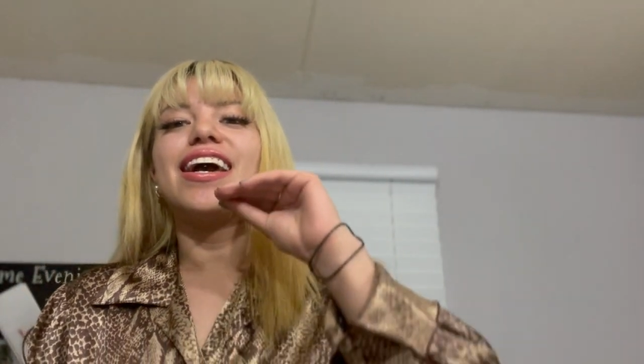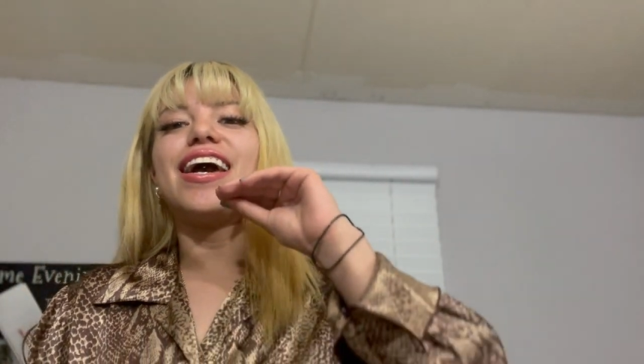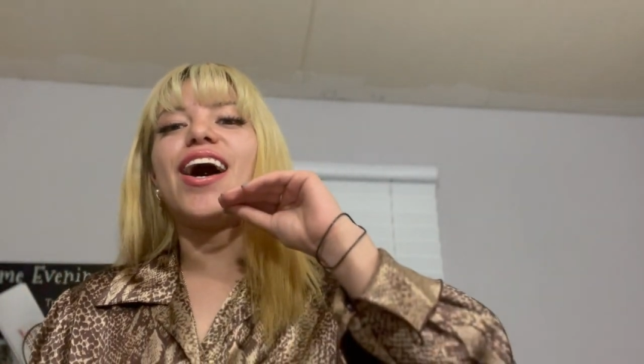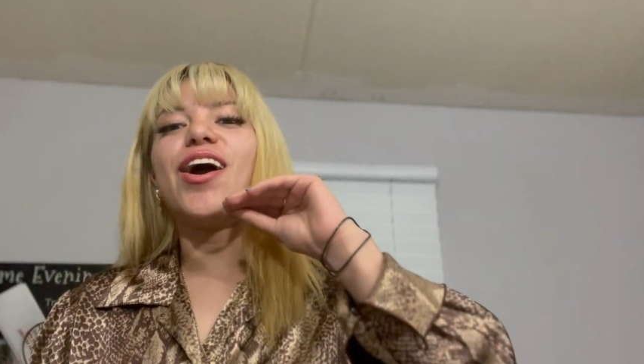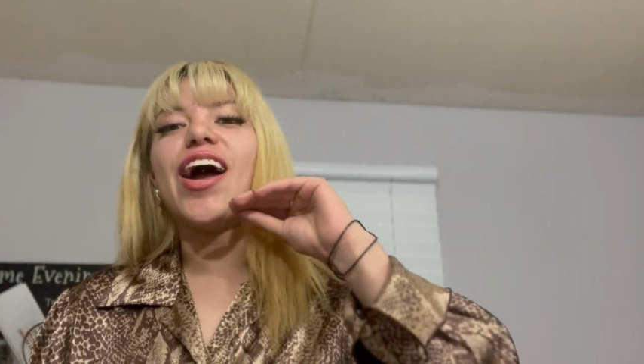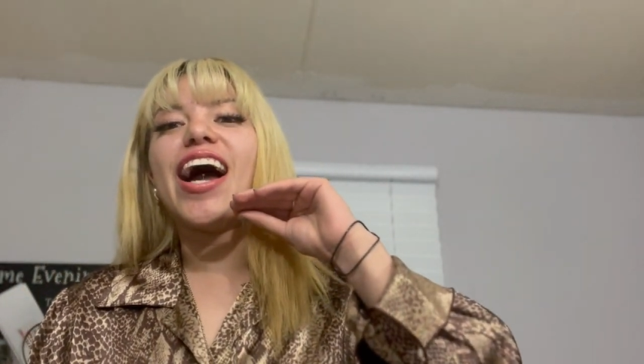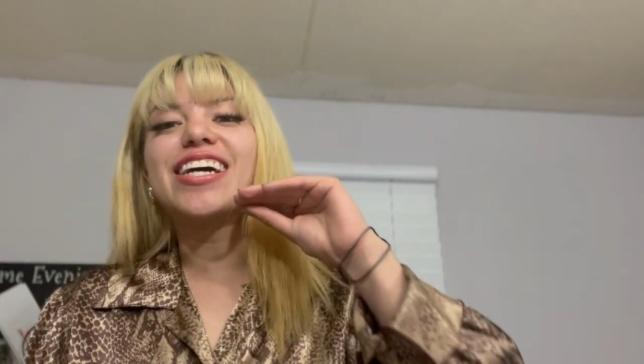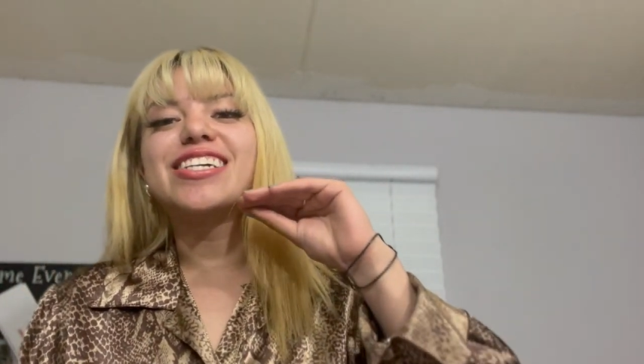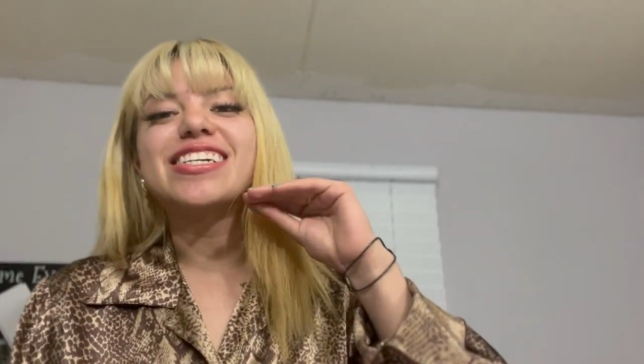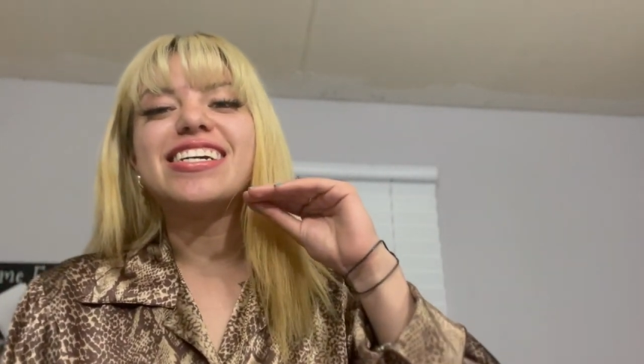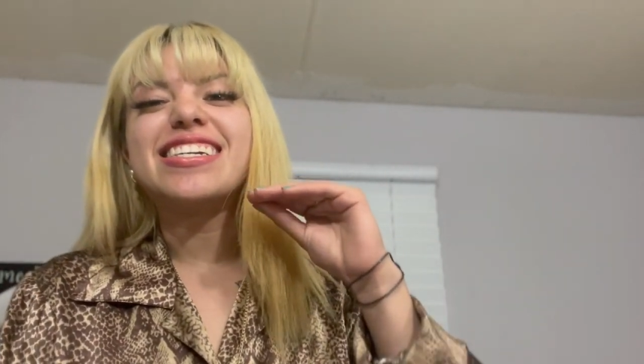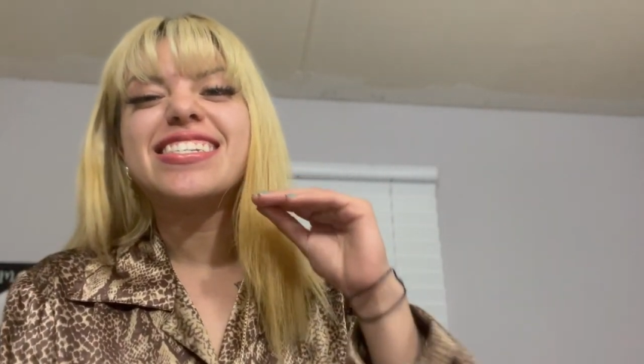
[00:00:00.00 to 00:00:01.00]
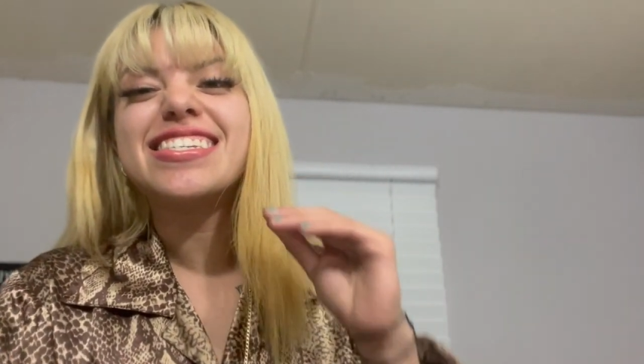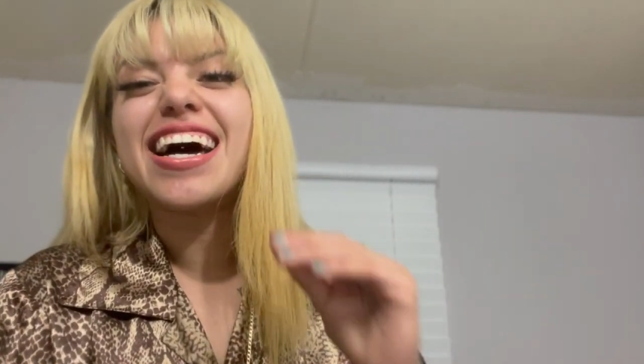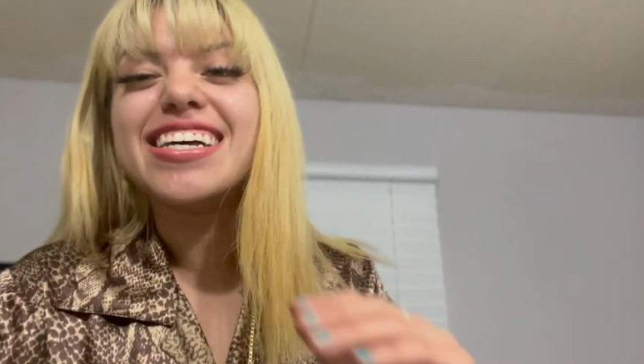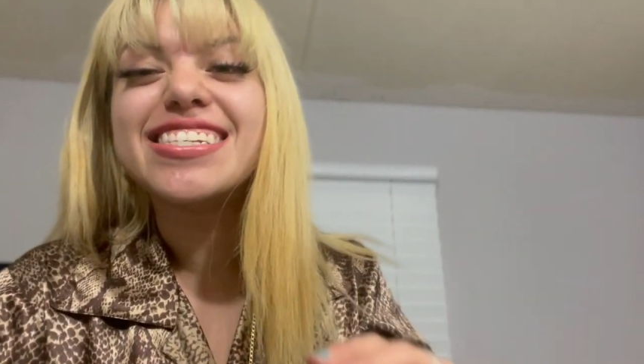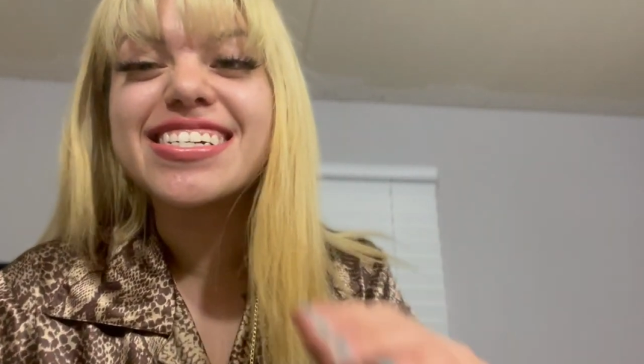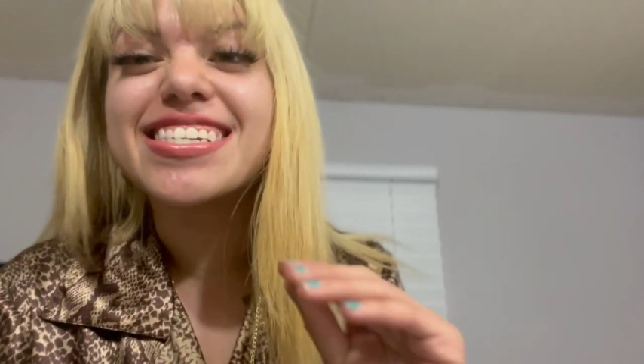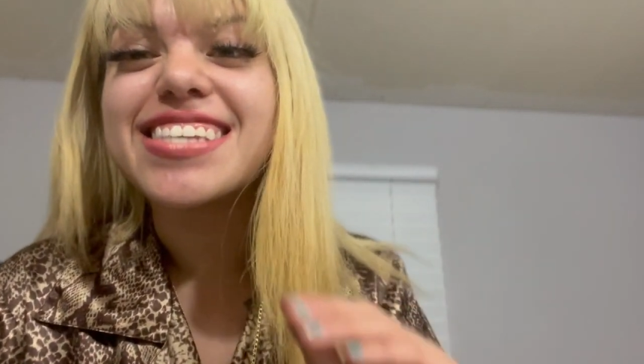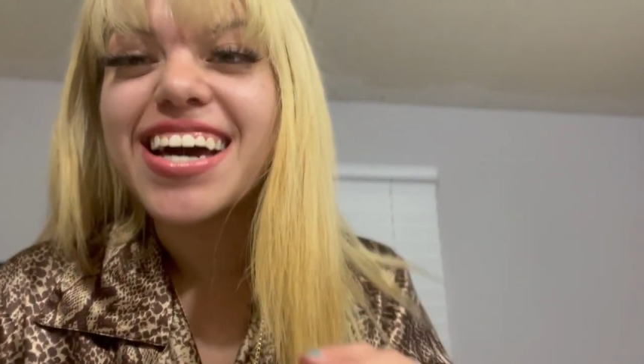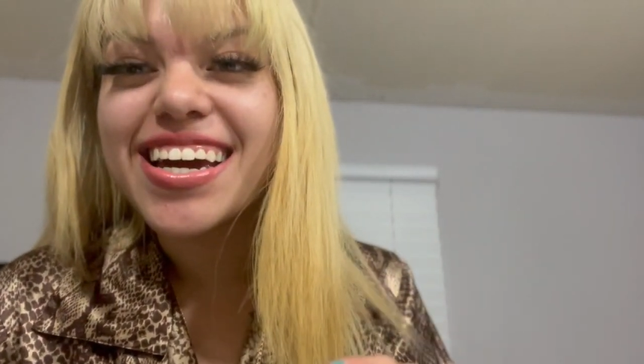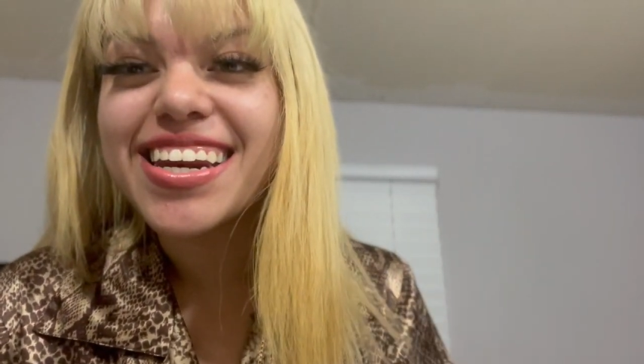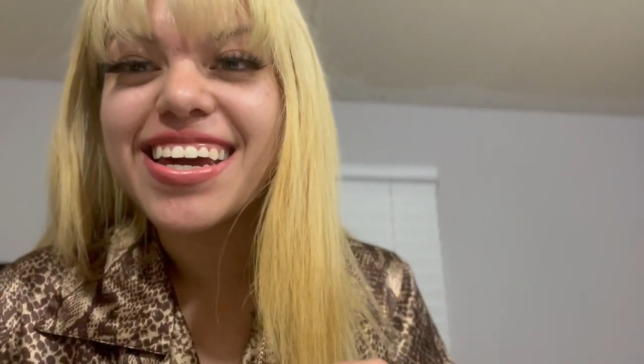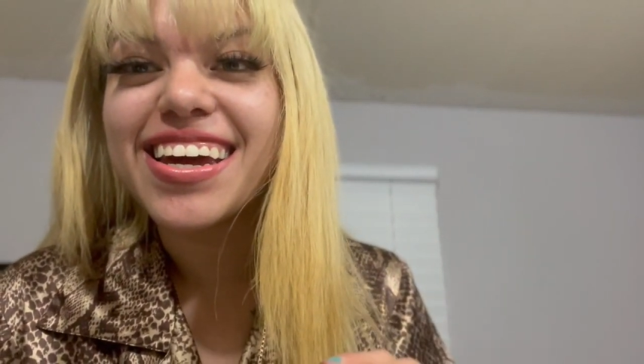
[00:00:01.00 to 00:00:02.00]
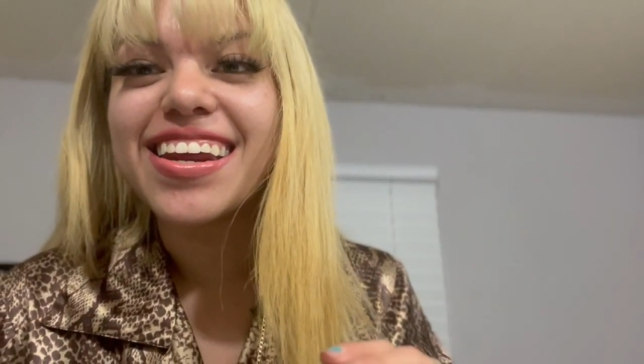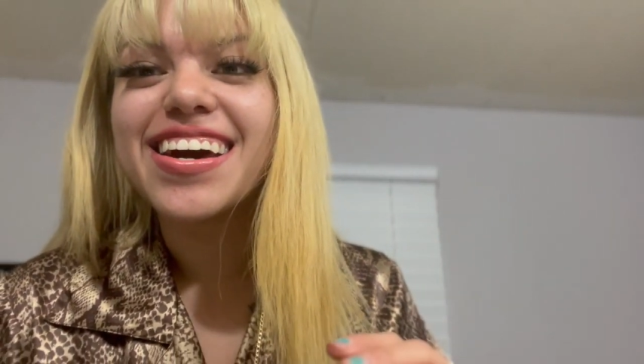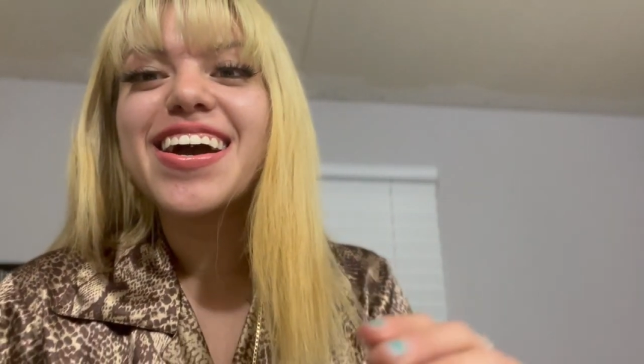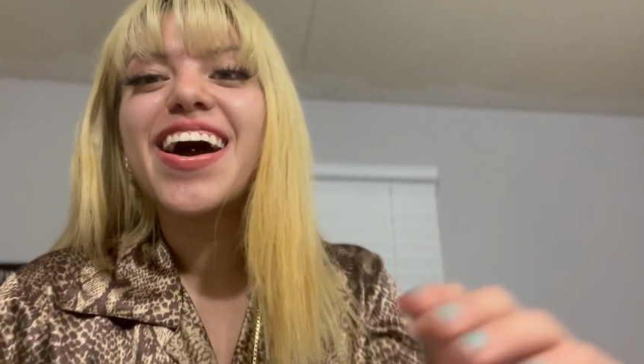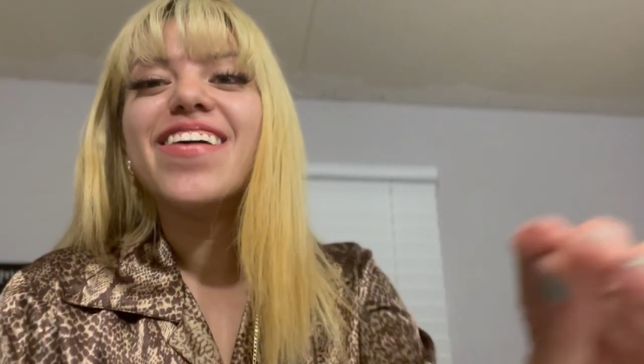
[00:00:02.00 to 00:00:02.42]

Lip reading: are actually as excited